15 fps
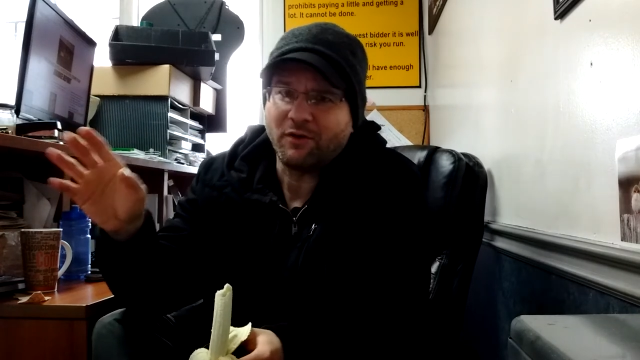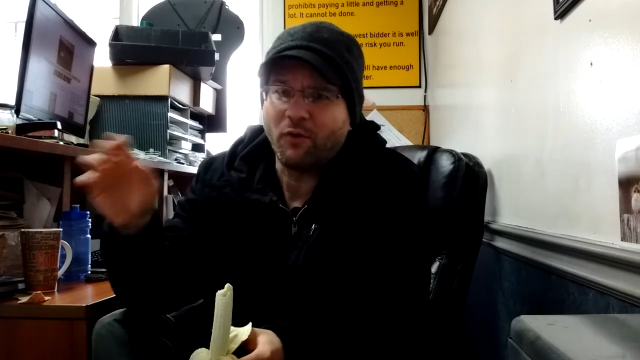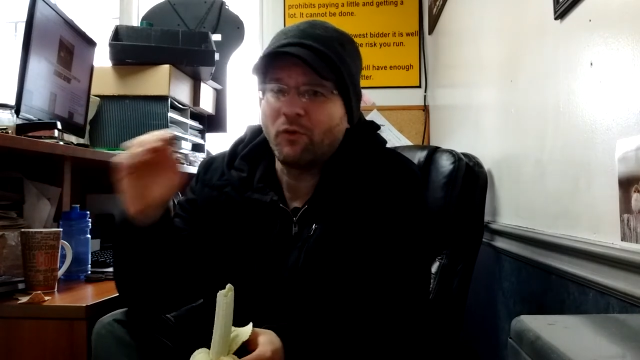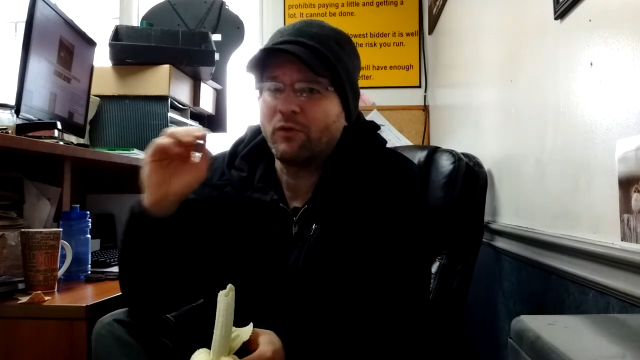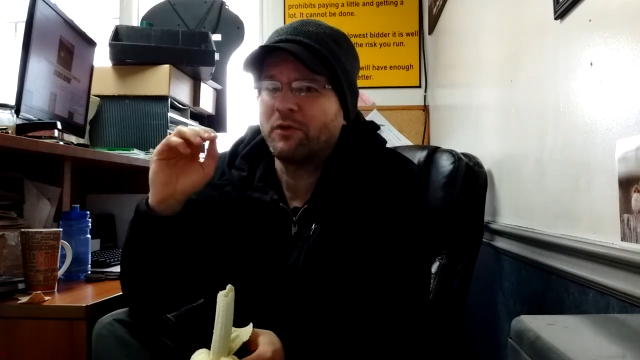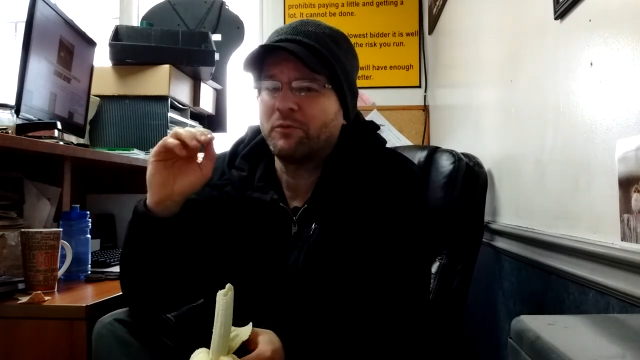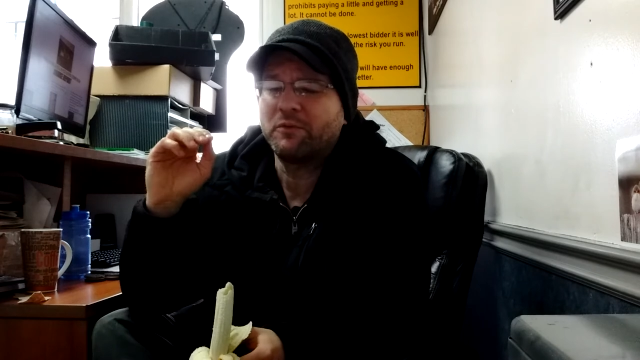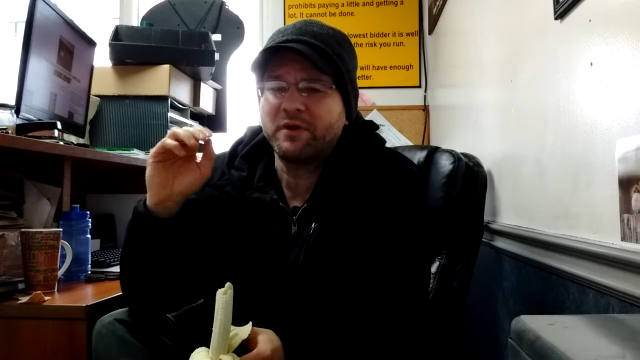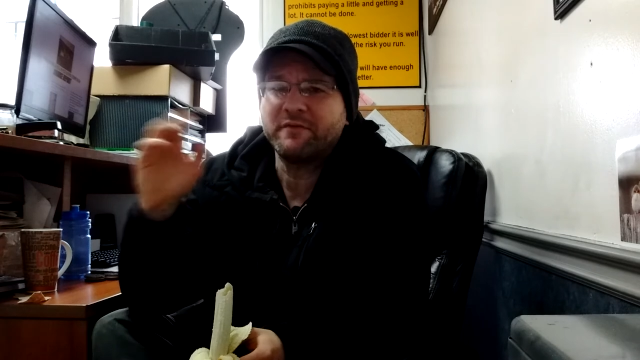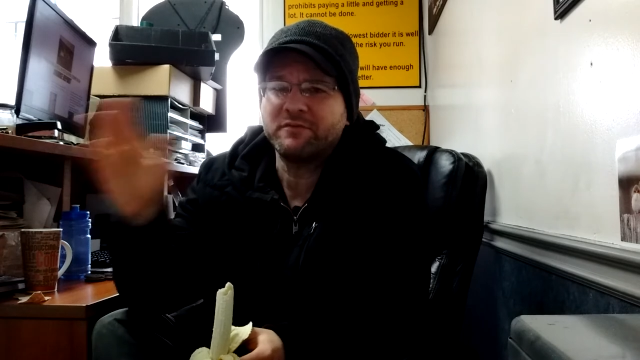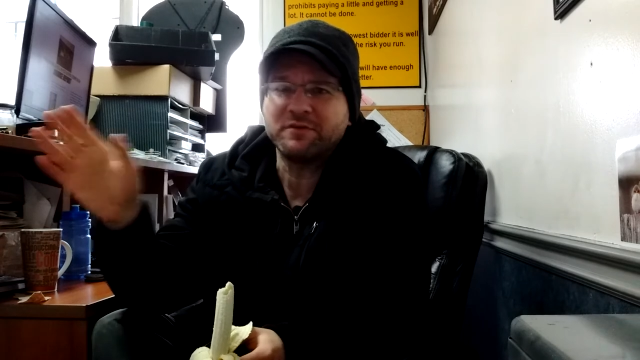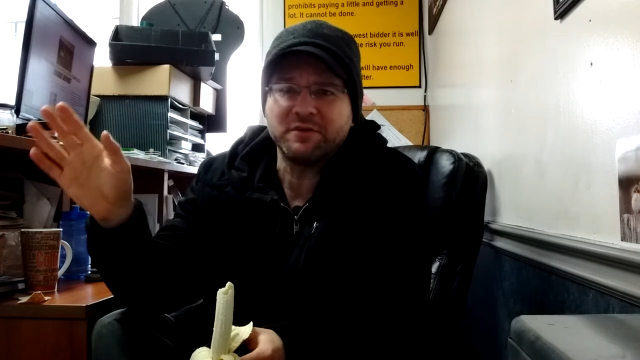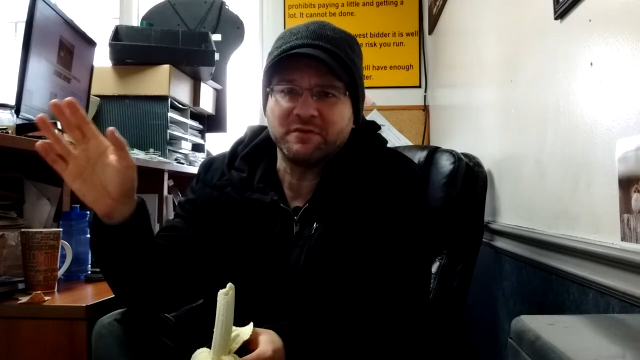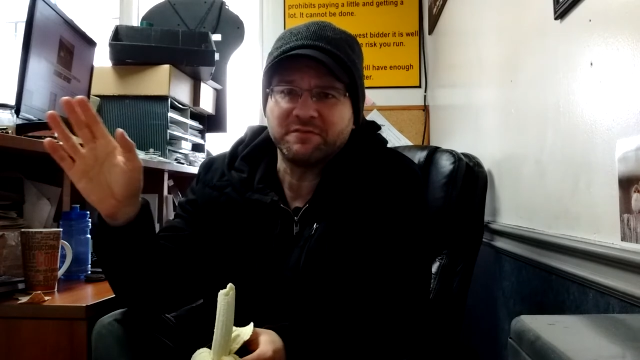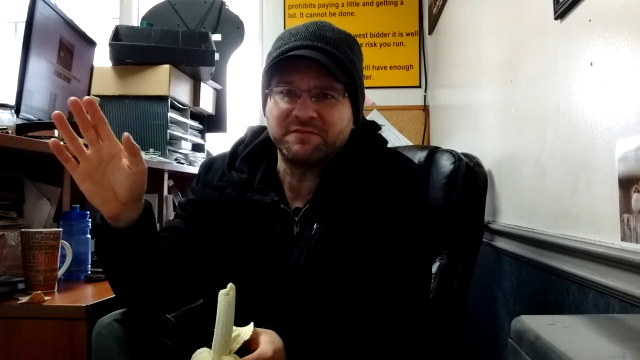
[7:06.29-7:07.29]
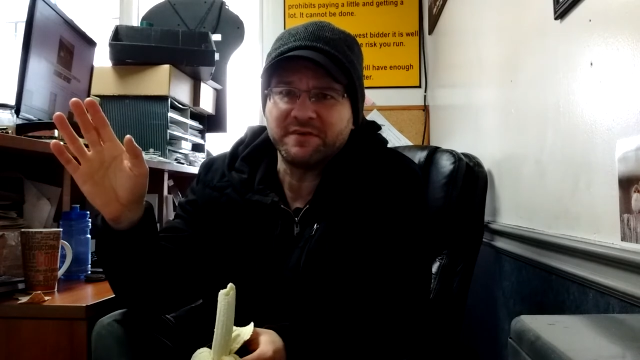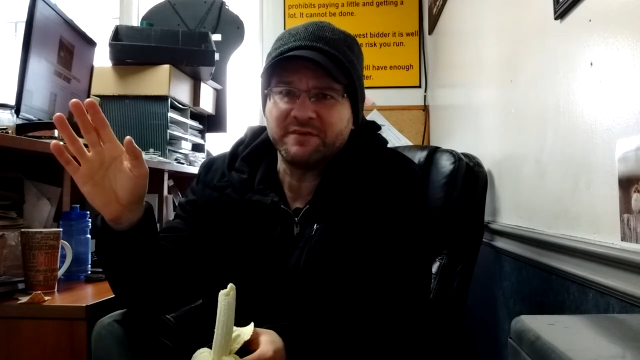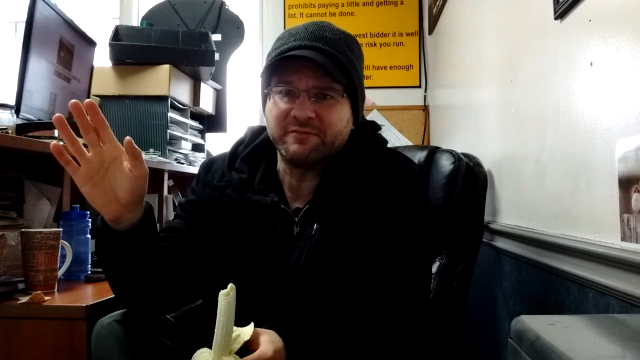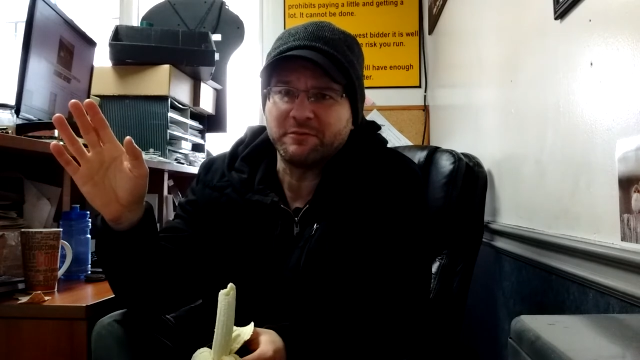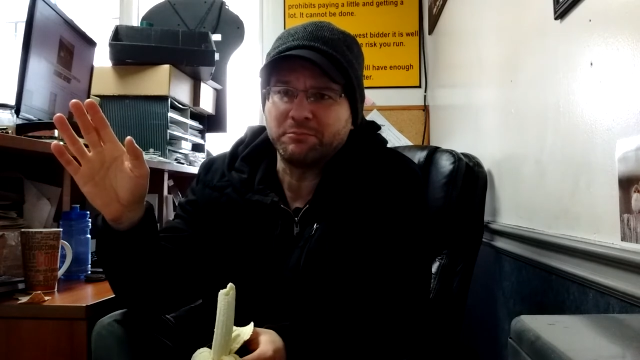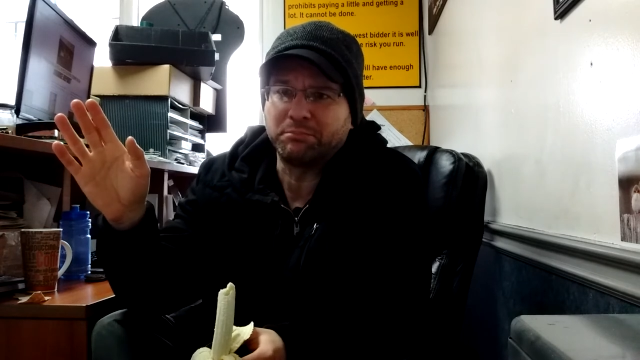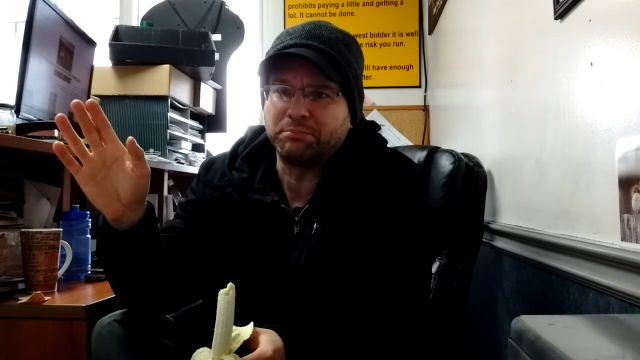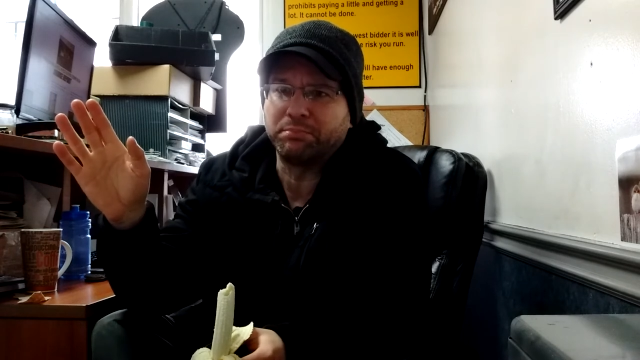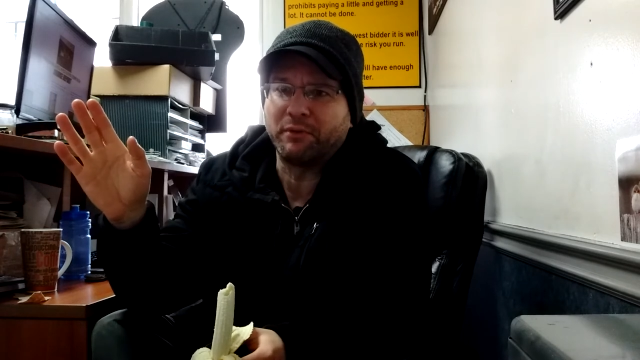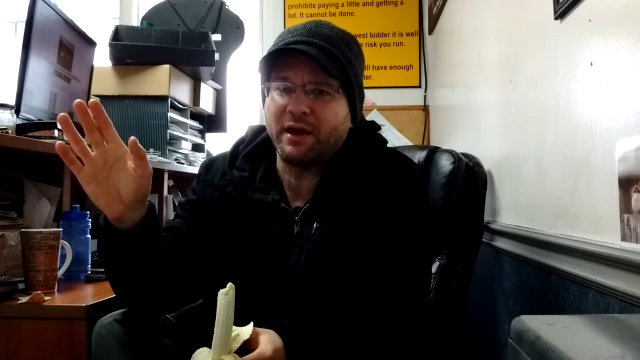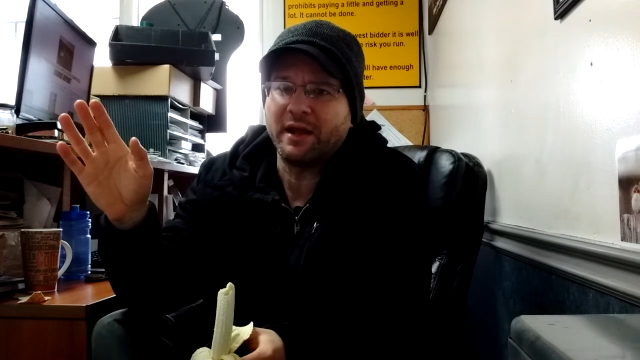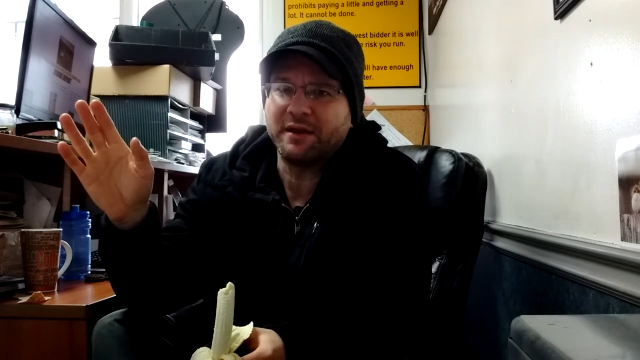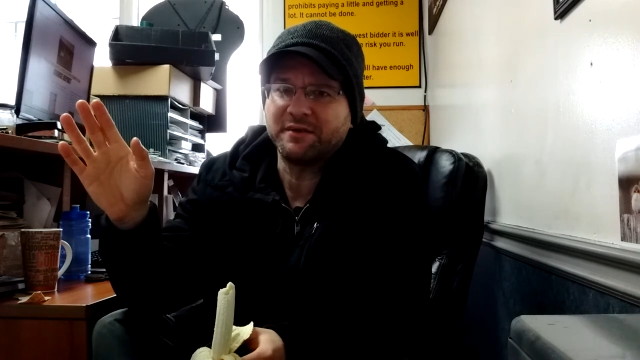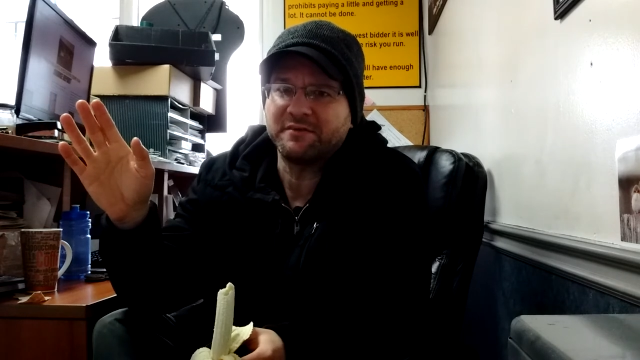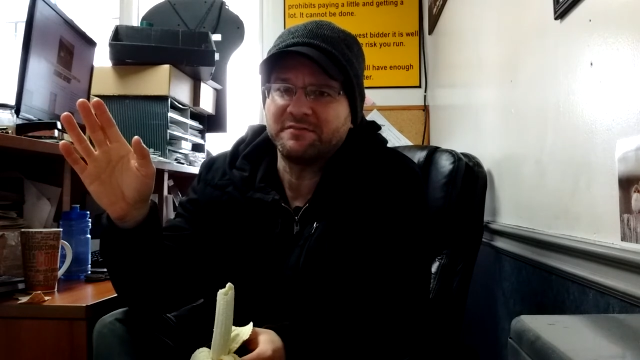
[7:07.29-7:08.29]
or whatever your favorite
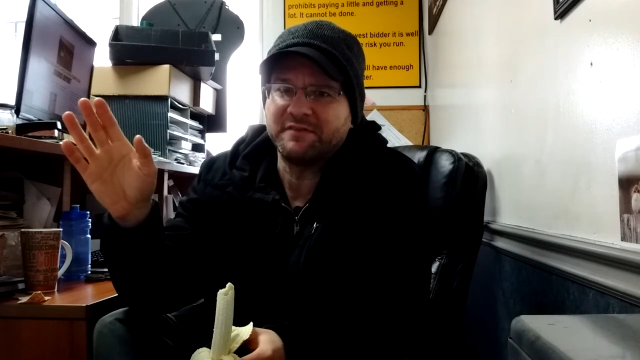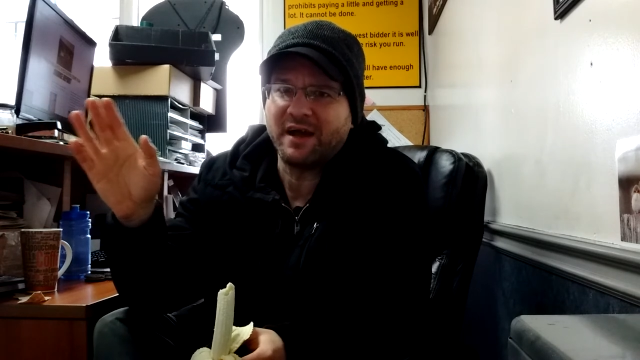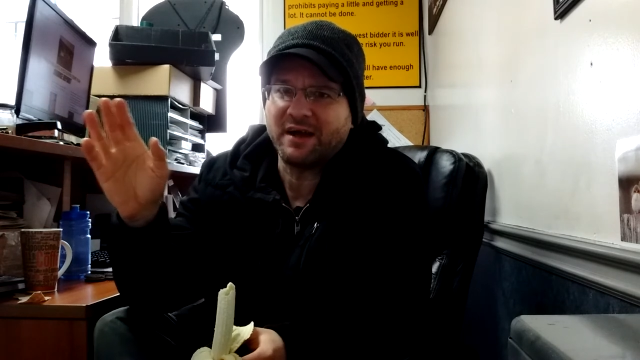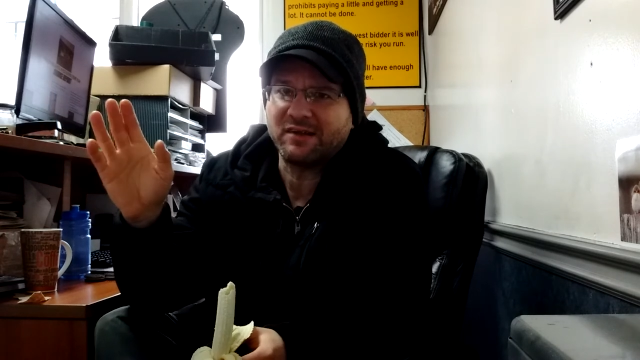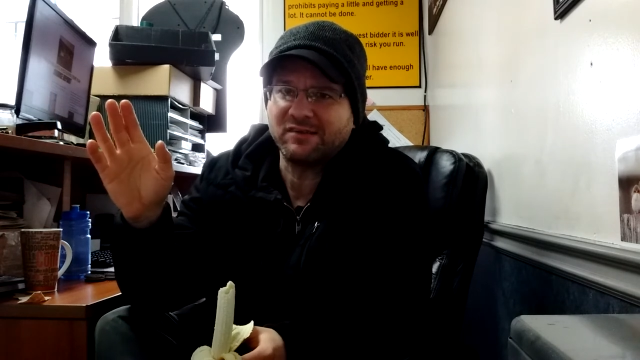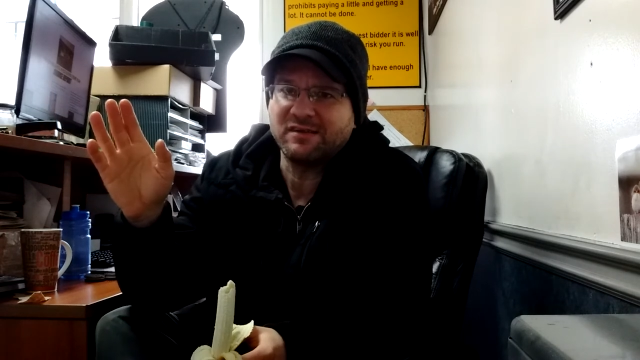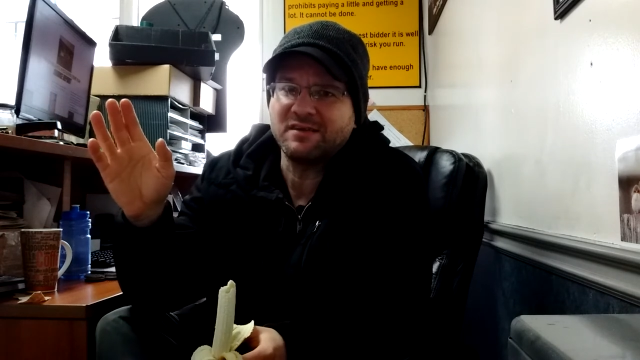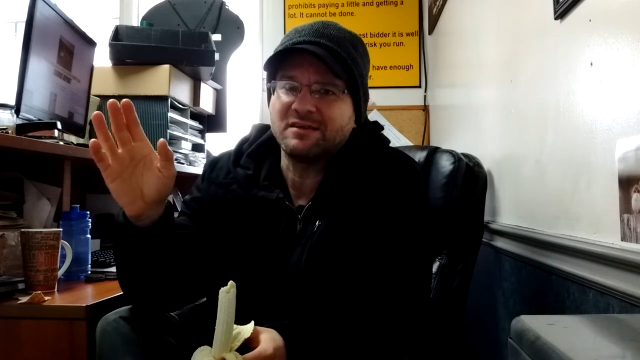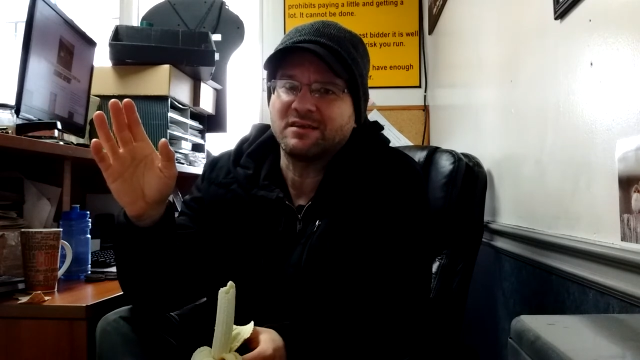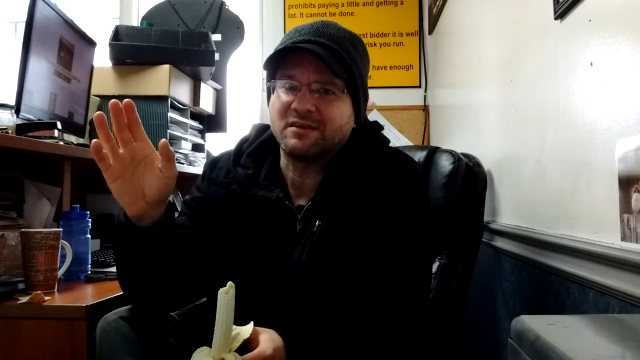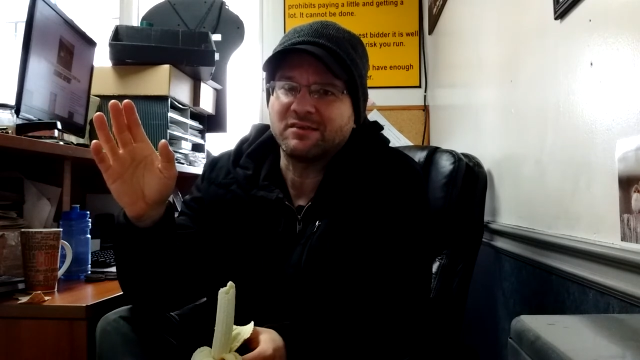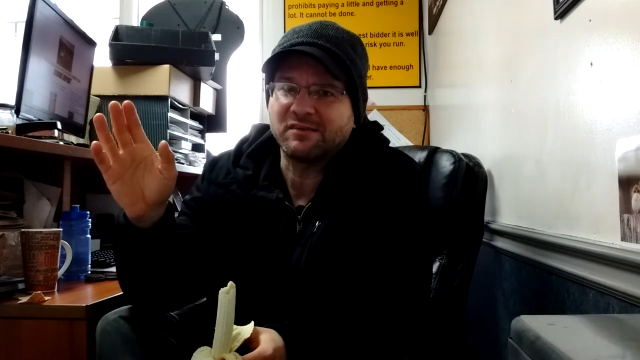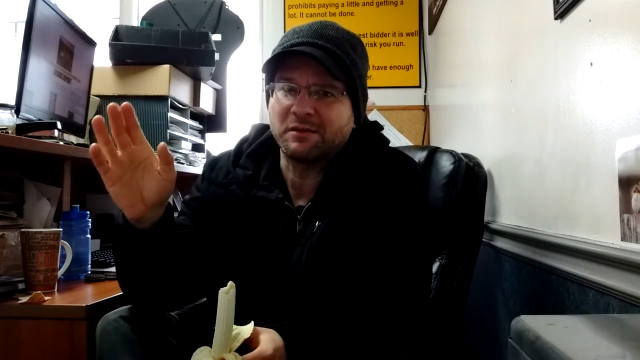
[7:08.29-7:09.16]
brand of vaccine is.